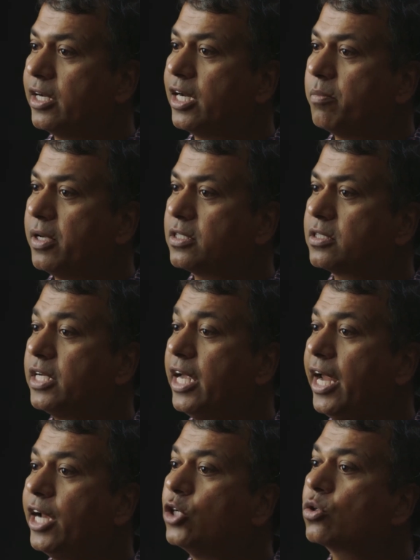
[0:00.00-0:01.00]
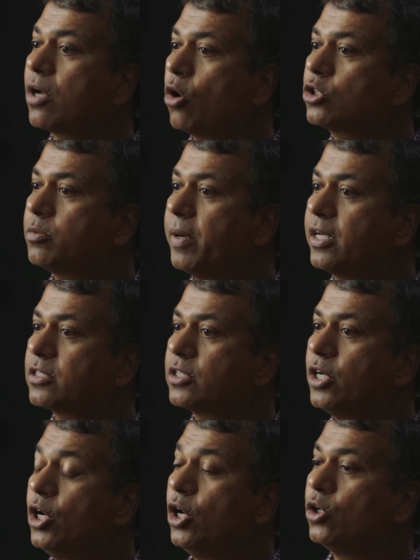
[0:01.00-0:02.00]
database into Couchbase
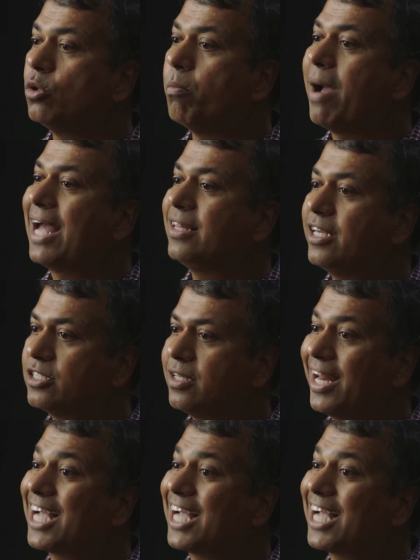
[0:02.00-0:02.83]
to manage their